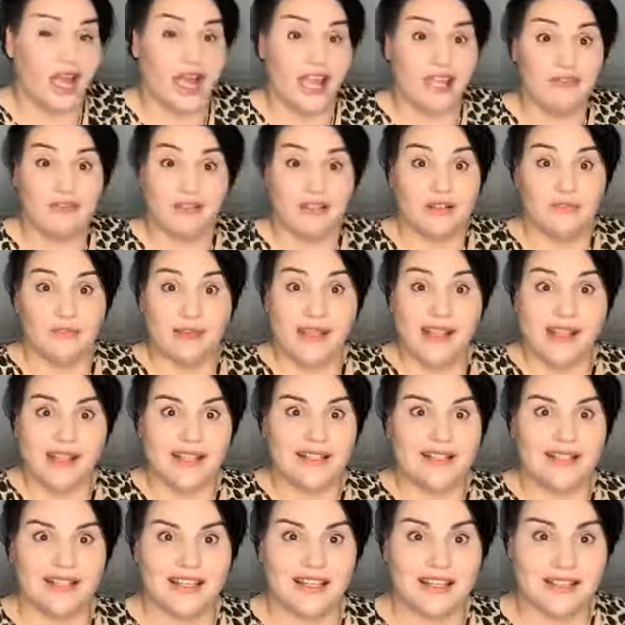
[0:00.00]
even me
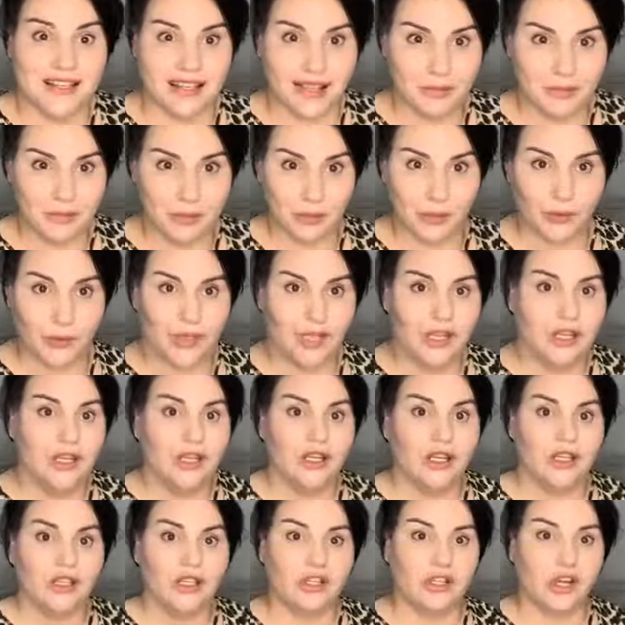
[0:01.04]
as an example,
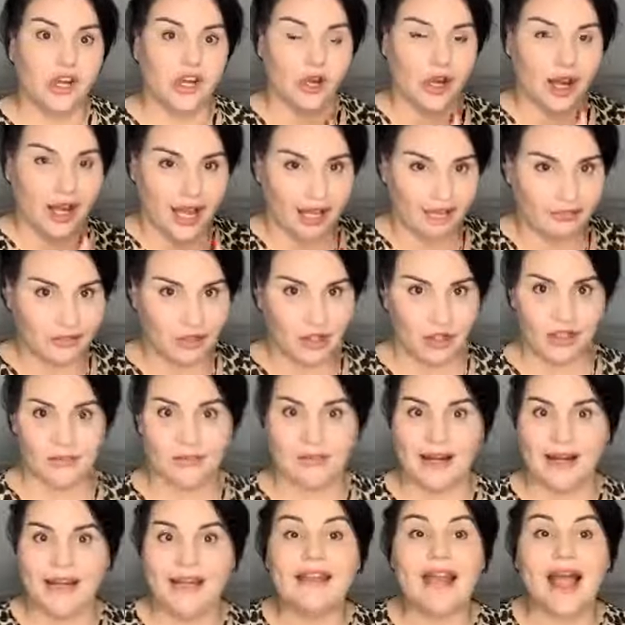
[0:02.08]
you know, I have a lot of
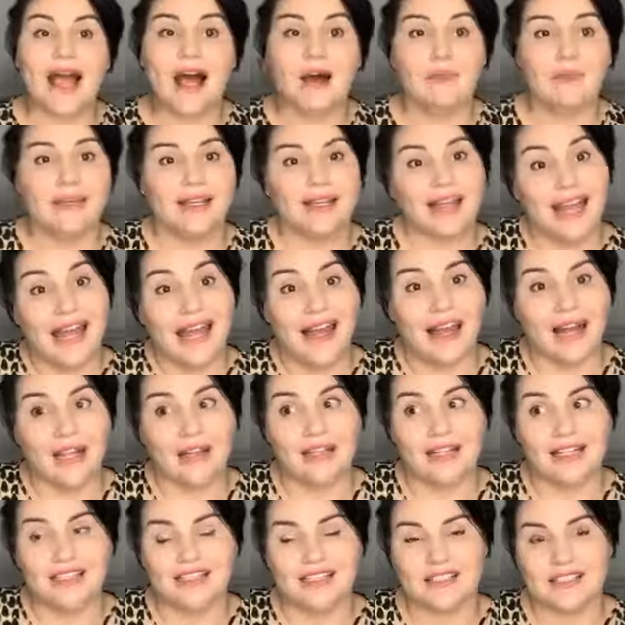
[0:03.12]
money come in and out.
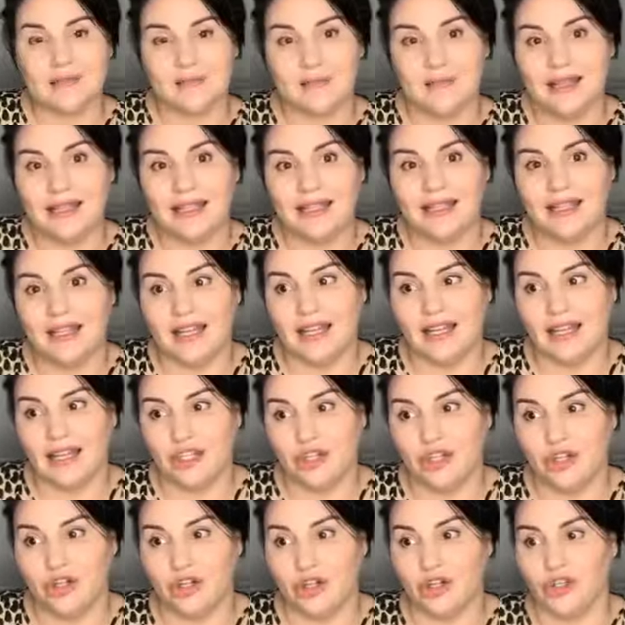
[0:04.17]
It doesn't mean that,
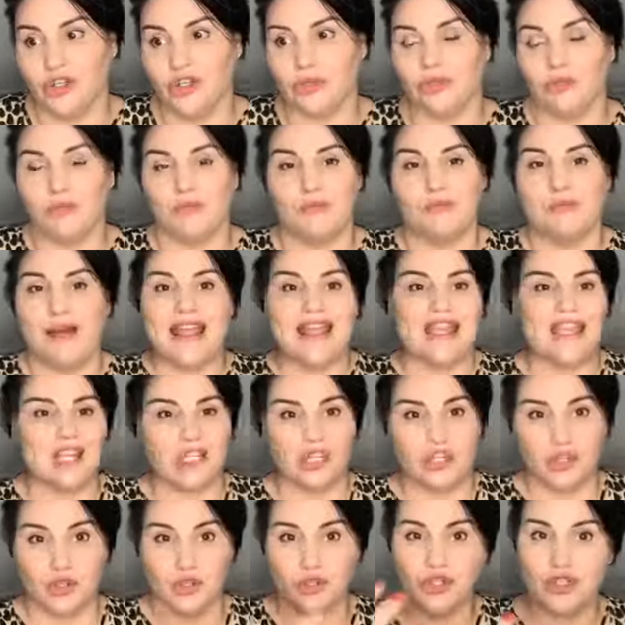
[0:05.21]
you know, you're
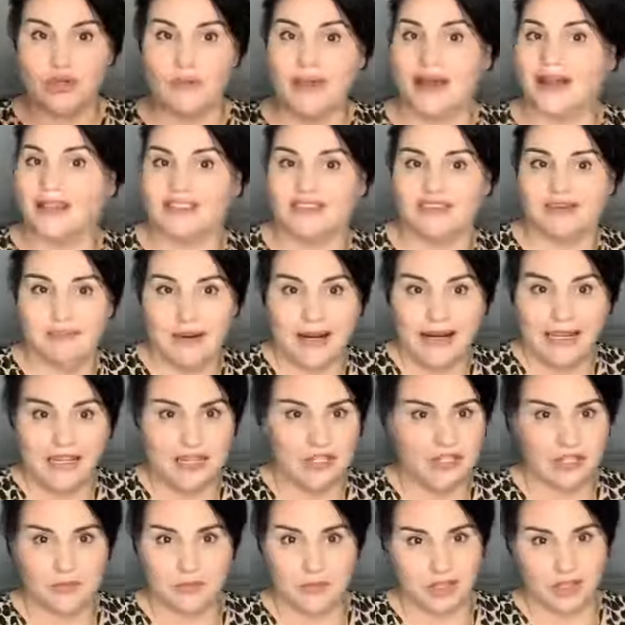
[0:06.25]
making huge amounts of money
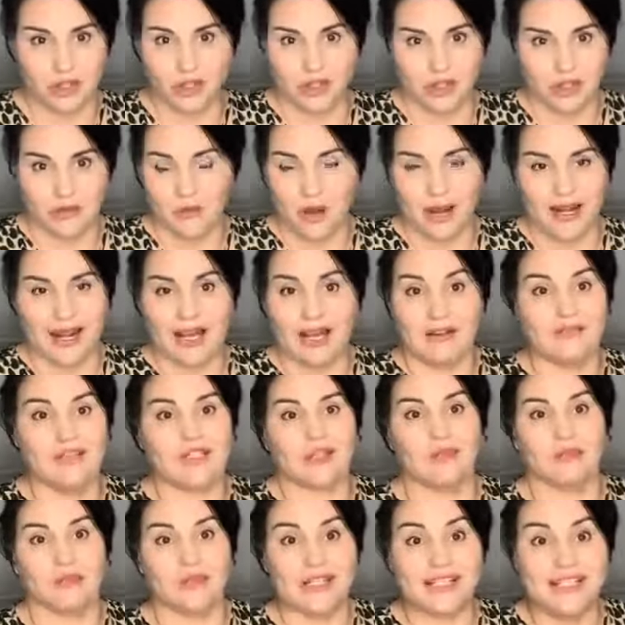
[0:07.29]
just because you might have
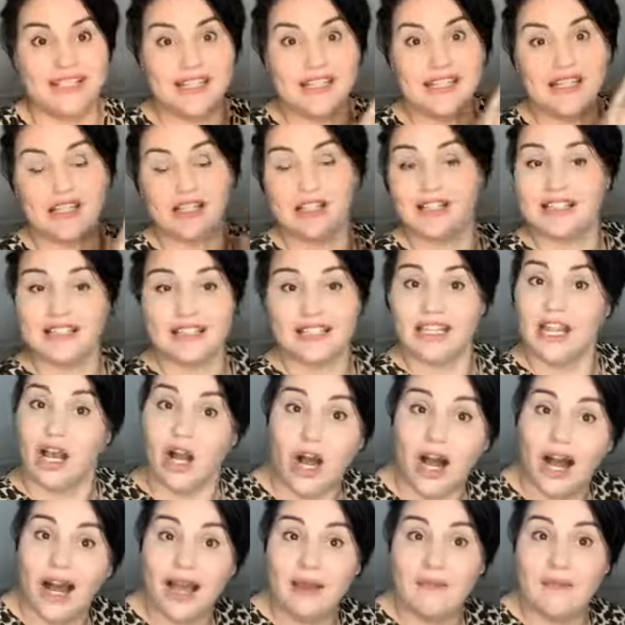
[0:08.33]
some ridiculously
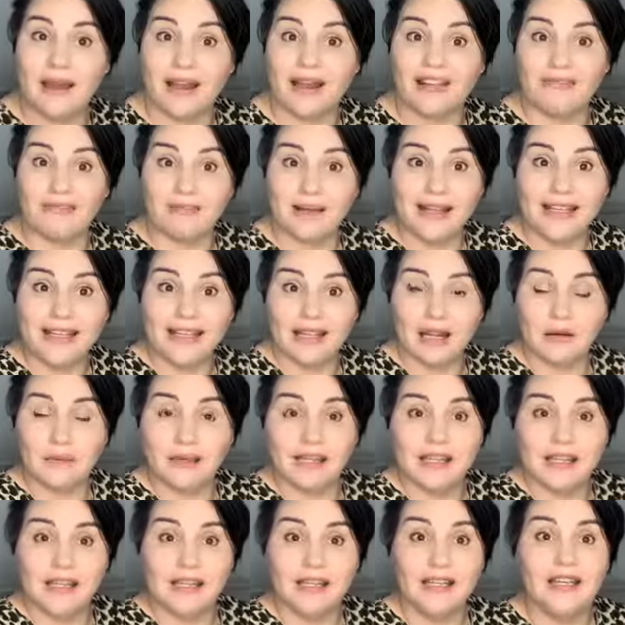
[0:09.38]
high amount of money
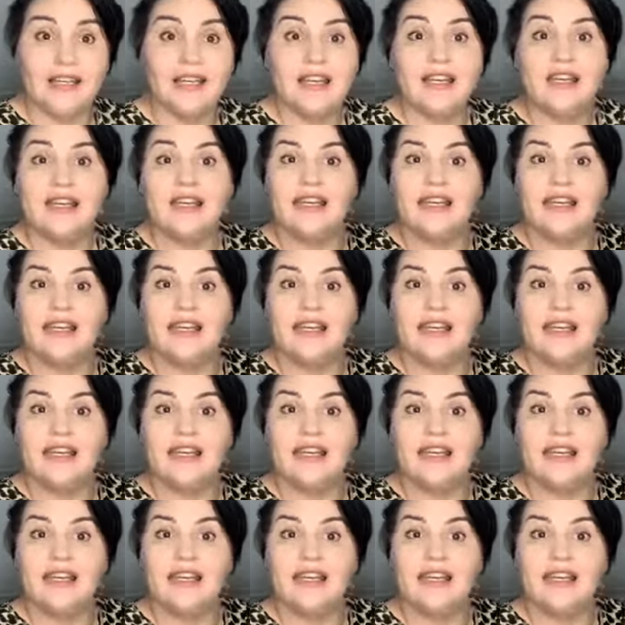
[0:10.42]
coming in.